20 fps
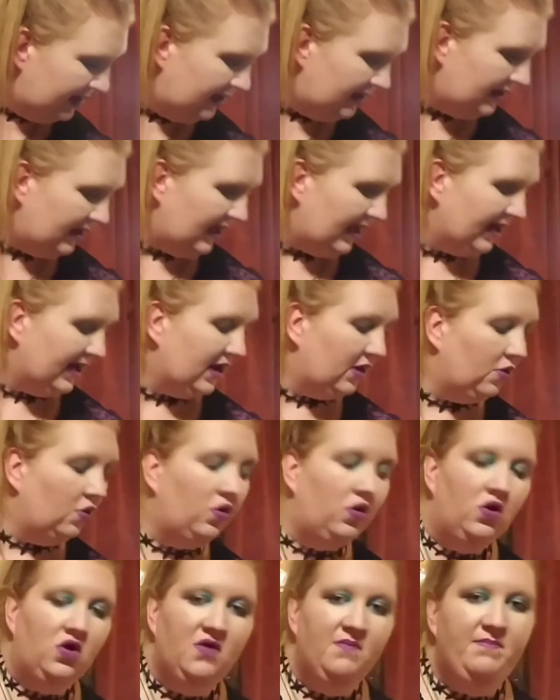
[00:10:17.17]
I got a
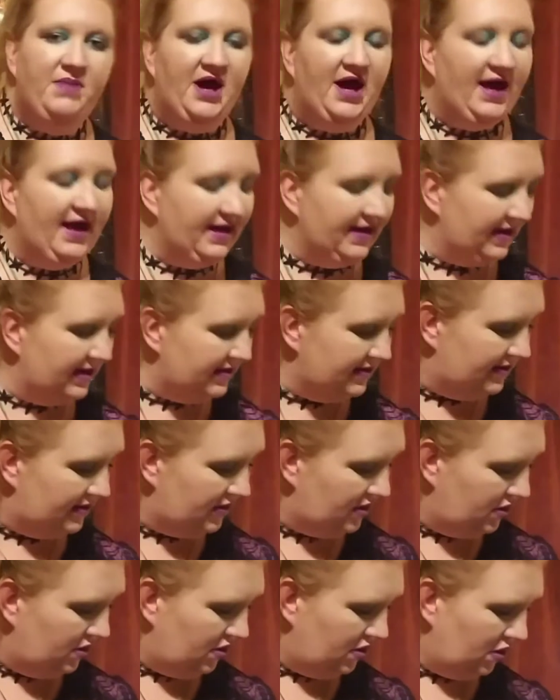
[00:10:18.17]
whole bag
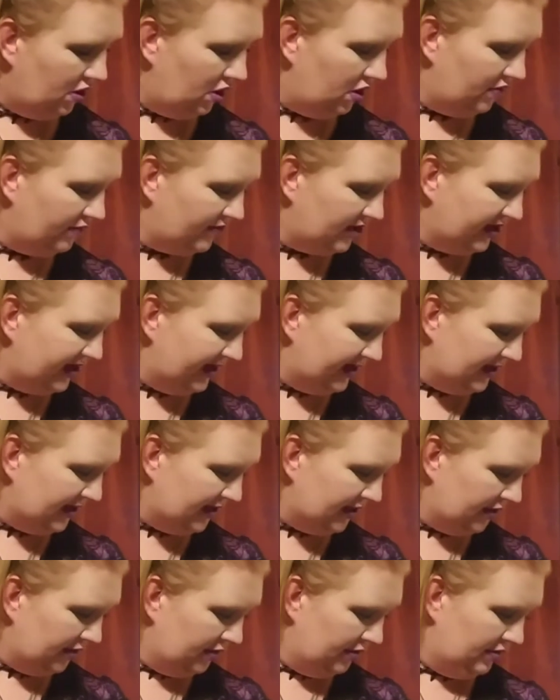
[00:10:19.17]
over
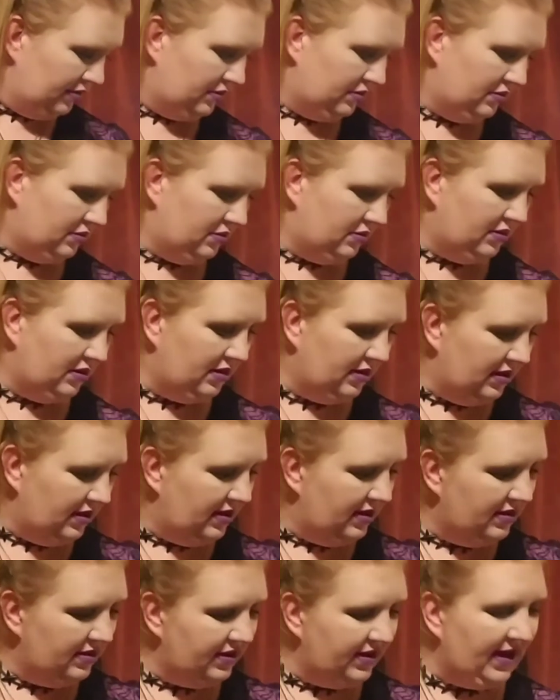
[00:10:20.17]
here
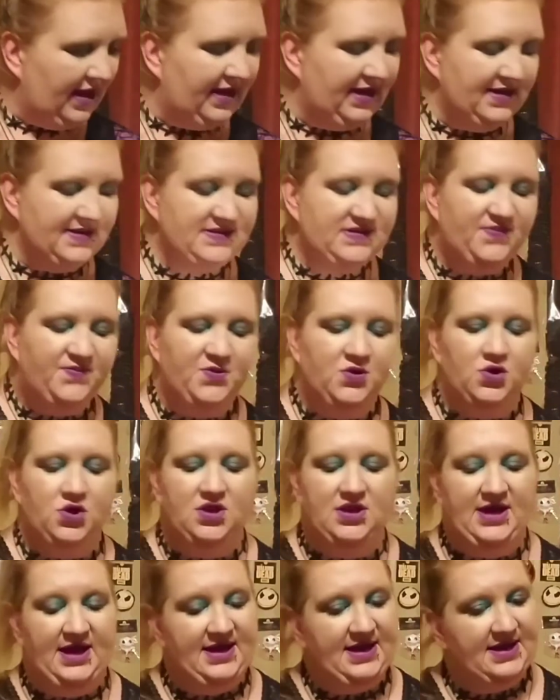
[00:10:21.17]
that is full.
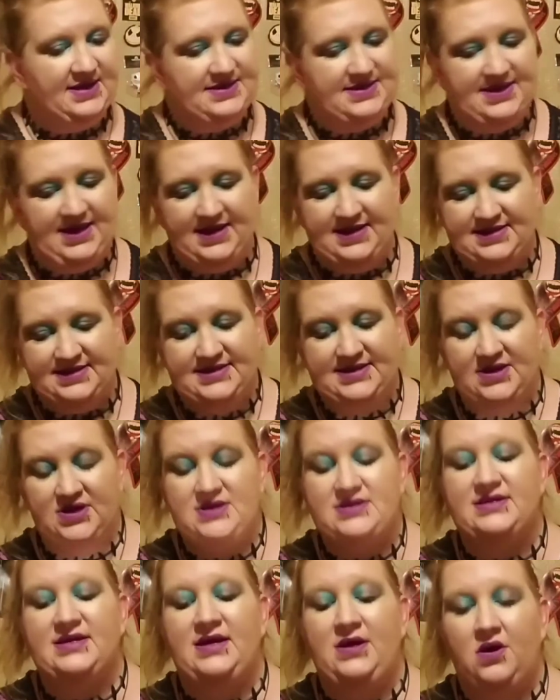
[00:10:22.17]
Like I said,
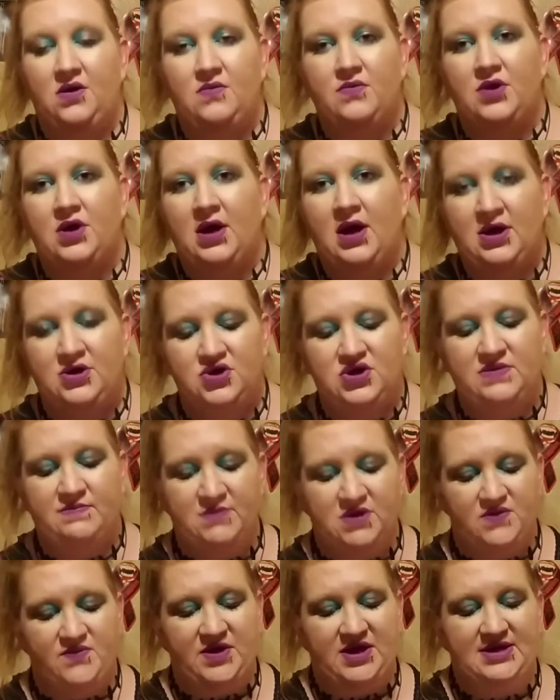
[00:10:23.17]
seriously, over 100
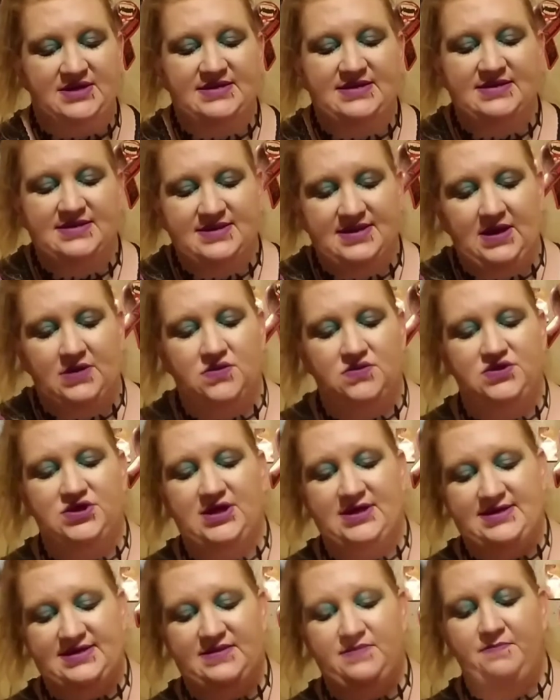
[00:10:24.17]
movies. So,
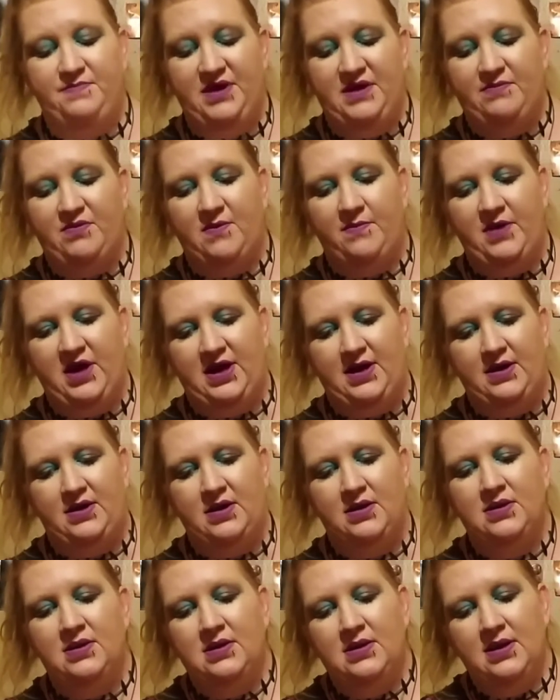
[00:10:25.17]
just be prepared.
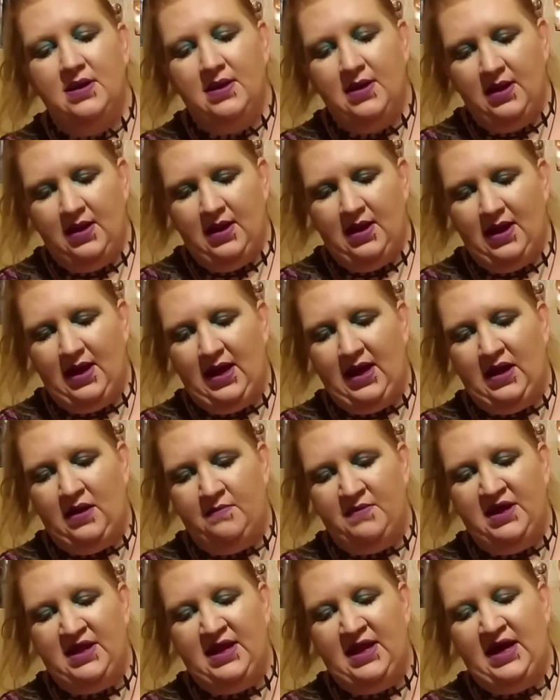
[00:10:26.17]
Um,
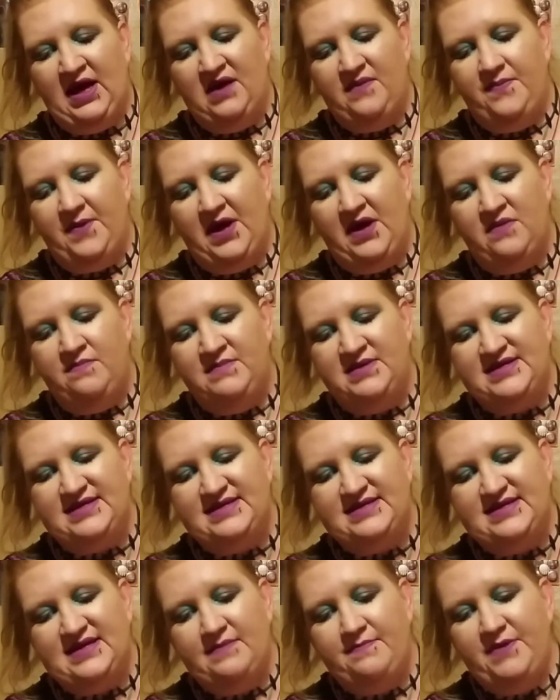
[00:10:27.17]
and then I found
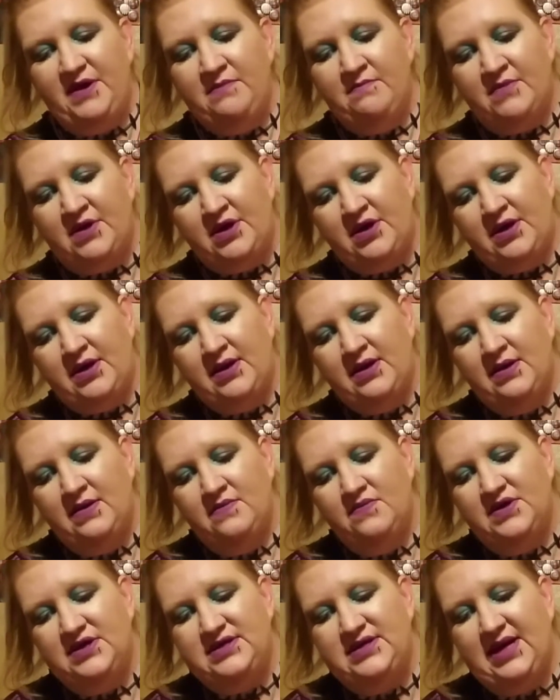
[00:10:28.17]
Mississippi Murder,
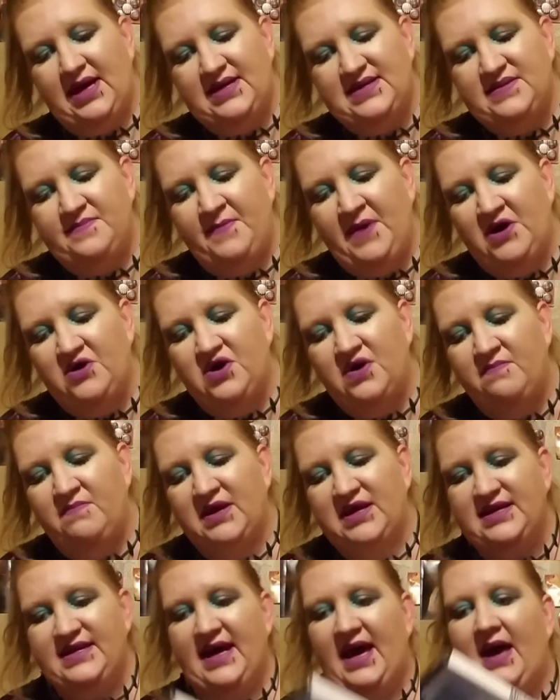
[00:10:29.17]
which has Malcolm
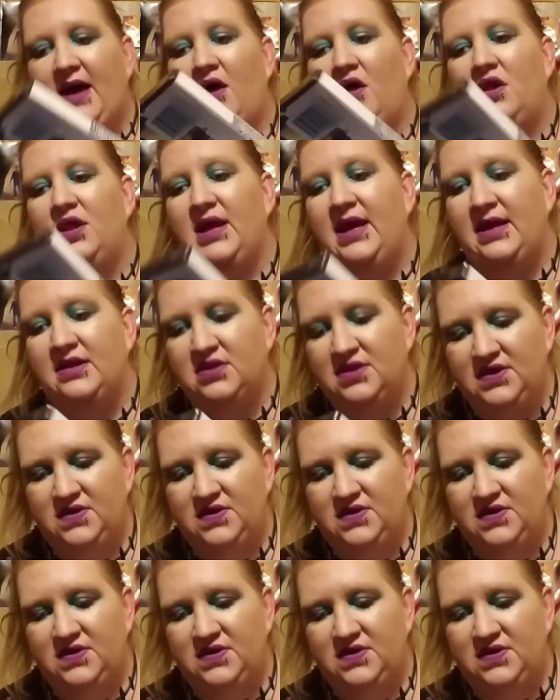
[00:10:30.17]
McDowell and Luke